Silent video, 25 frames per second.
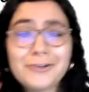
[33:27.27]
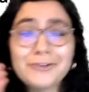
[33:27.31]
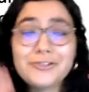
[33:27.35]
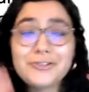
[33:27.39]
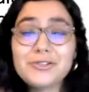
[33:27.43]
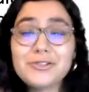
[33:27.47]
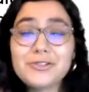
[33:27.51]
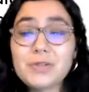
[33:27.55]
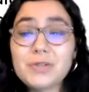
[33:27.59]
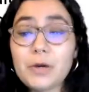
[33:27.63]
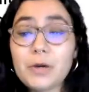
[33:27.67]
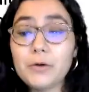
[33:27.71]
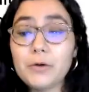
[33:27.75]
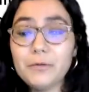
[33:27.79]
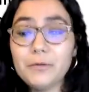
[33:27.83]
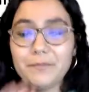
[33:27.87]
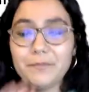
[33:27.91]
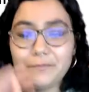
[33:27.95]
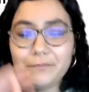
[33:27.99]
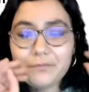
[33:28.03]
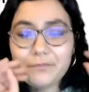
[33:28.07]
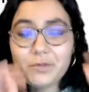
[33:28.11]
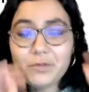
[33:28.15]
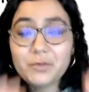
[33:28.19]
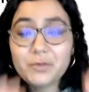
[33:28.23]
So
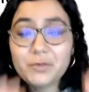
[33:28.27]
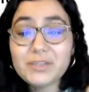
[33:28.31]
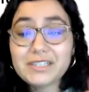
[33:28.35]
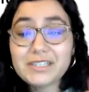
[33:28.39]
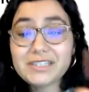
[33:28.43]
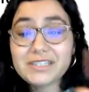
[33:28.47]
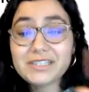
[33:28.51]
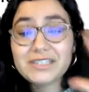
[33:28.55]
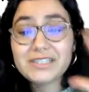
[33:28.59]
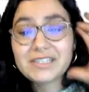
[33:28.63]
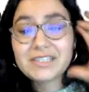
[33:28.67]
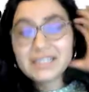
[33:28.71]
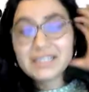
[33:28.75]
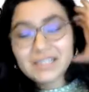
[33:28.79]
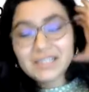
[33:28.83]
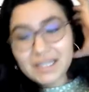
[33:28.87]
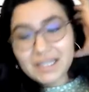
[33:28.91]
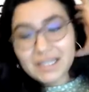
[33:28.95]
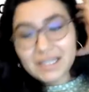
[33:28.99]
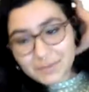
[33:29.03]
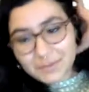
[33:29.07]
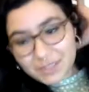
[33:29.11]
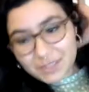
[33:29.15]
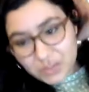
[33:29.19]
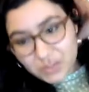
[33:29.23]
risk
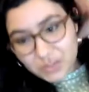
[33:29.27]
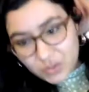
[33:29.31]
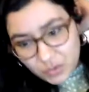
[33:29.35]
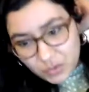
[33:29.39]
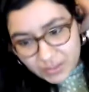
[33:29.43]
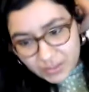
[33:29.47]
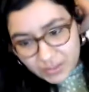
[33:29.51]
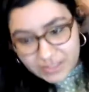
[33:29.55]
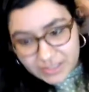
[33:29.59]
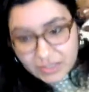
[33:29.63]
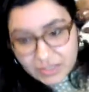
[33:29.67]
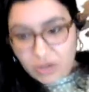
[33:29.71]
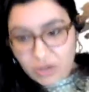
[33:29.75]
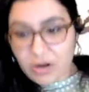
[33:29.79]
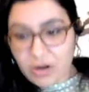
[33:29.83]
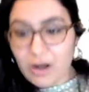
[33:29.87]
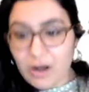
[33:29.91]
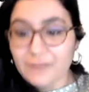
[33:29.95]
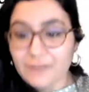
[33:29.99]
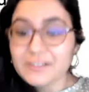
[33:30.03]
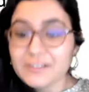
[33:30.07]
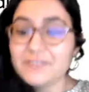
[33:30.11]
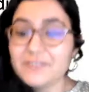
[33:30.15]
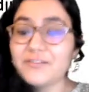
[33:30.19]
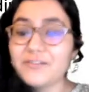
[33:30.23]
assessment scores are
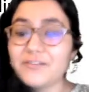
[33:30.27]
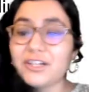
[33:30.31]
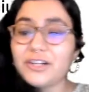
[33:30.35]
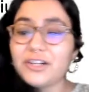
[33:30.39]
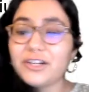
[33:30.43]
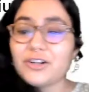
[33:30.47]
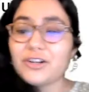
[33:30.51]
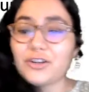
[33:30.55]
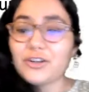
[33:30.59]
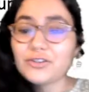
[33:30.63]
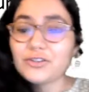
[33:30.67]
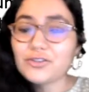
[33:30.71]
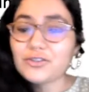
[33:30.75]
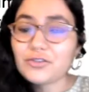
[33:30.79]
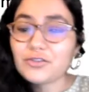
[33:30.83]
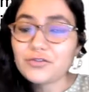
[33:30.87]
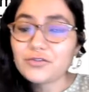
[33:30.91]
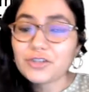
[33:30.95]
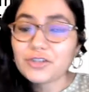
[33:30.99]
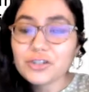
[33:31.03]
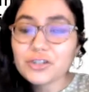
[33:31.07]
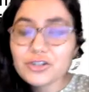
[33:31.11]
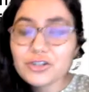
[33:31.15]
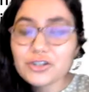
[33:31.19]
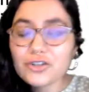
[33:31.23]
often very
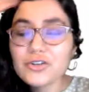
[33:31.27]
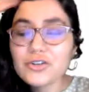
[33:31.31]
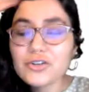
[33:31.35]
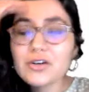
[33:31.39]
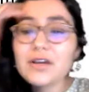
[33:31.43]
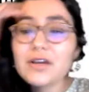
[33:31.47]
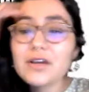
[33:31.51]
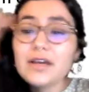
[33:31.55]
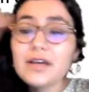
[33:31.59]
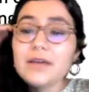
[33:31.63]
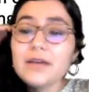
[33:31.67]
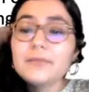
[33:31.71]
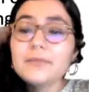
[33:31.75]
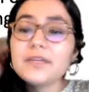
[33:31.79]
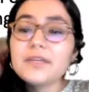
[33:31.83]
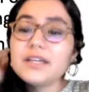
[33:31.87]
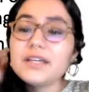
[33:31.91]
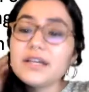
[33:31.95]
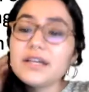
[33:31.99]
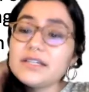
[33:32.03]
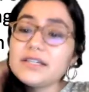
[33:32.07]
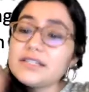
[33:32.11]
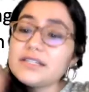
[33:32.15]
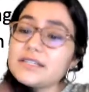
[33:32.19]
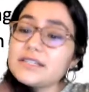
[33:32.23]
controversial
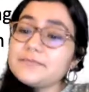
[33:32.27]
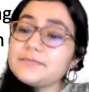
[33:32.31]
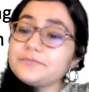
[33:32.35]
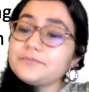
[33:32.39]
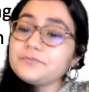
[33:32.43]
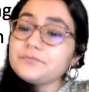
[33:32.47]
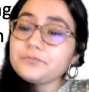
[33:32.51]
because